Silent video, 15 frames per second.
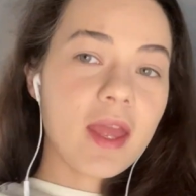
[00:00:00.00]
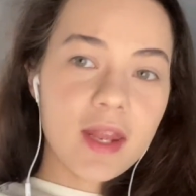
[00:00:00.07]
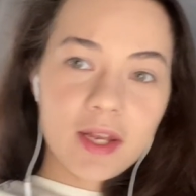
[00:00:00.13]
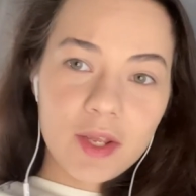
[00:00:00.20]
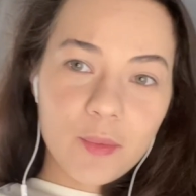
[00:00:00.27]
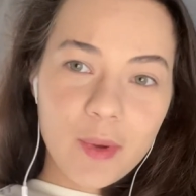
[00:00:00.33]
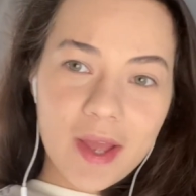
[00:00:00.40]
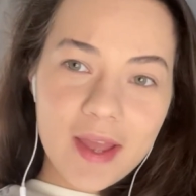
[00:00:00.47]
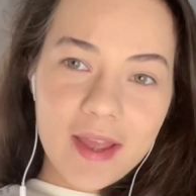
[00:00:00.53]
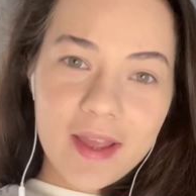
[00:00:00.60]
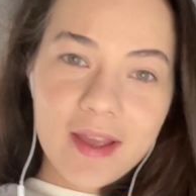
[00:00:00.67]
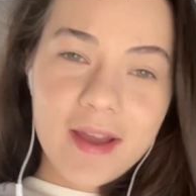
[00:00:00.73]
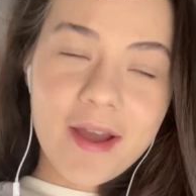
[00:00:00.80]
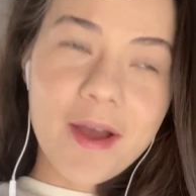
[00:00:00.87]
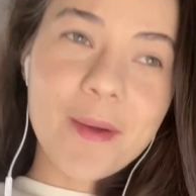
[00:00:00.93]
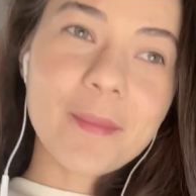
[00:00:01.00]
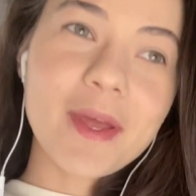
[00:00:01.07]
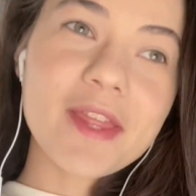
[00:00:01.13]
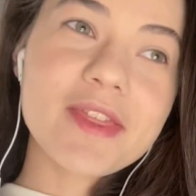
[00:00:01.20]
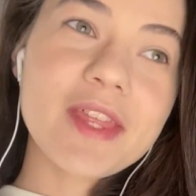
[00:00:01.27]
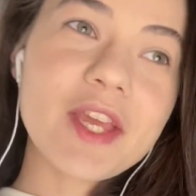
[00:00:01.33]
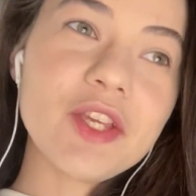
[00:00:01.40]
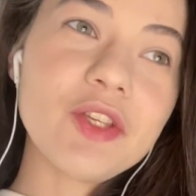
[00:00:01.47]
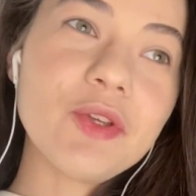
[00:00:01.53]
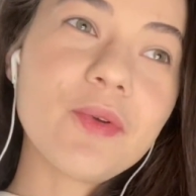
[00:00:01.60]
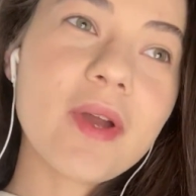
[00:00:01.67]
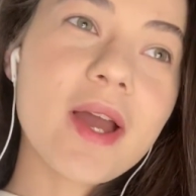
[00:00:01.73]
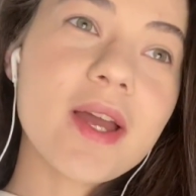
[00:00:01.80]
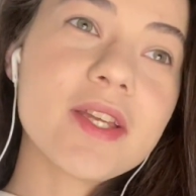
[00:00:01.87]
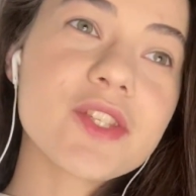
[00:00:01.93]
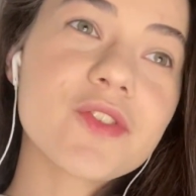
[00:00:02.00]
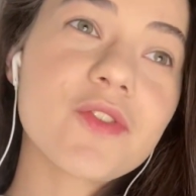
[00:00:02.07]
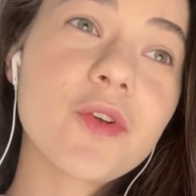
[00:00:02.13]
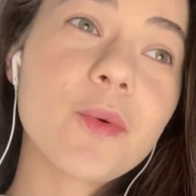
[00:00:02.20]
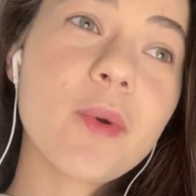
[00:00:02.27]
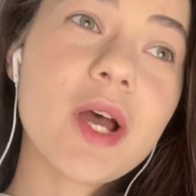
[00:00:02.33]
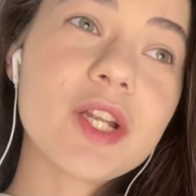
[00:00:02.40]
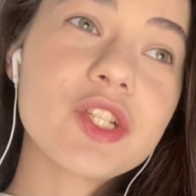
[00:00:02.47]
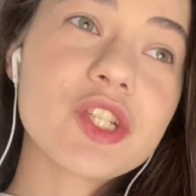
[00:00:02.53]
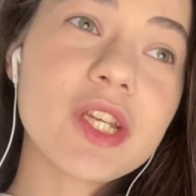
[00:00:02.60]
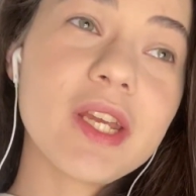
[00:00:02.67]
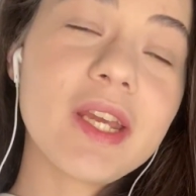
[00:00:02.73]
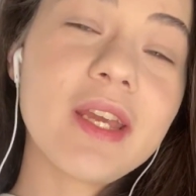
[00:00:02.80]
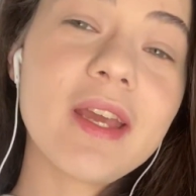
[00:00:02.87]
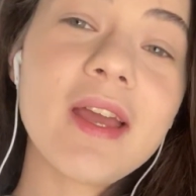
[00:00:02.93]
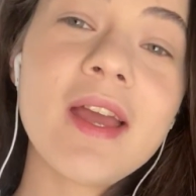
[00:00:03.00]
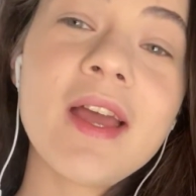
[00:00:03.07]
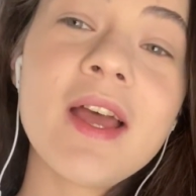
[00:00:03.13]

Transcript: Anyway, um, thank you guys for watching.